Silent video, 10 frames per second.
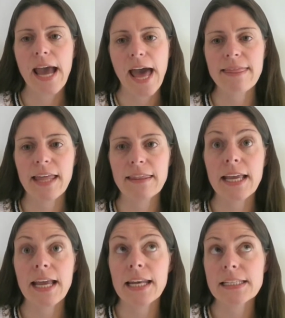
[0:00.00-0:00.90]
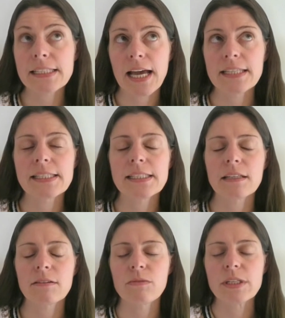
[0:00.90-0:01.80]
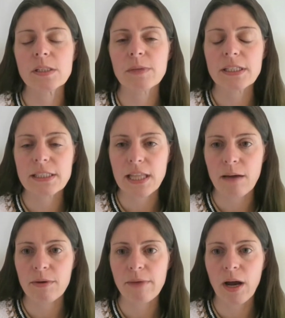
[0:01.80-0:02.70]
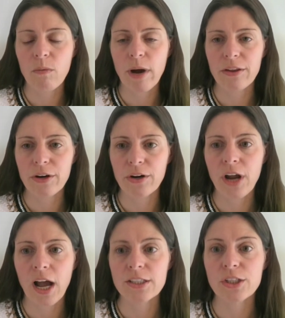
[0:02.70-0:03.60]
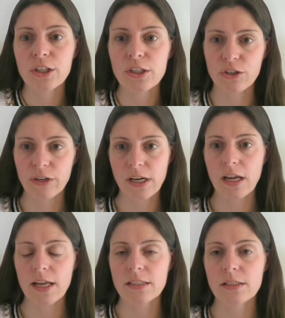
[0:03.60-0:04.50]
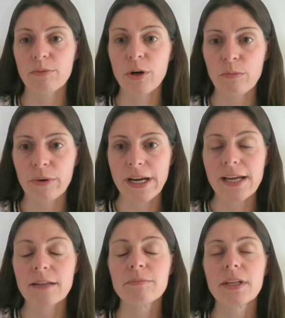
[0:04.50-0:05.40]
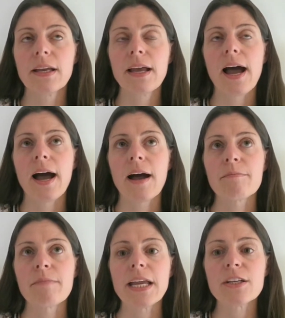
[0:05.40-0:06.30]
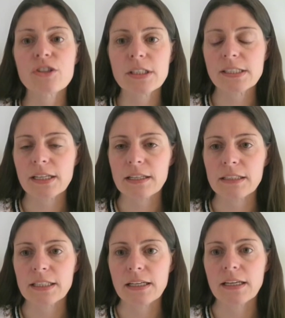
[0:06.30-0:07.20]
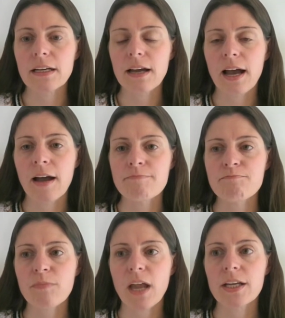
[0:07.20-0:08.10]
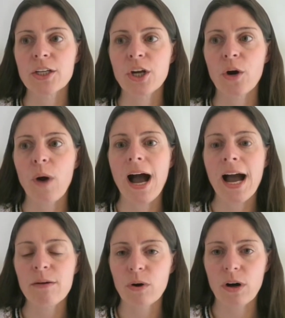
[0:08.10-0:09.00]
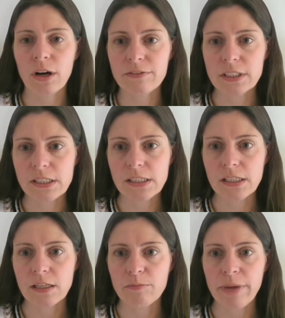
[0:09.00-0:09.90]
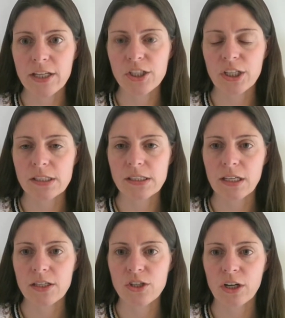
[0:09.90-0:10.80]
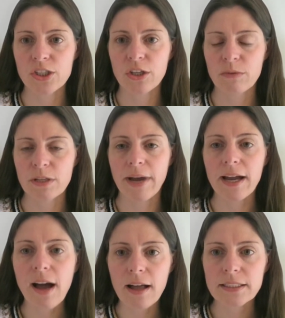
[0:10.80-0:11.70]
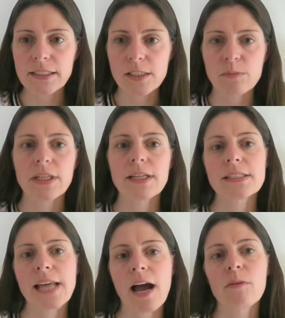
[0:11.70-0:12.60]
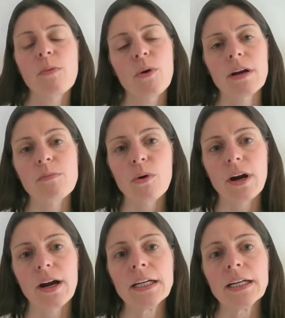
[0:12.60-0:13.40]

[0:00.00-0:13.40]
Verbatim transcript: And then they get assessed, and we speak to them about whether or not surgery is appropriate. Um, interestingly, um, you know, I will often see the patients in conjunction with my colleagues, because now more and more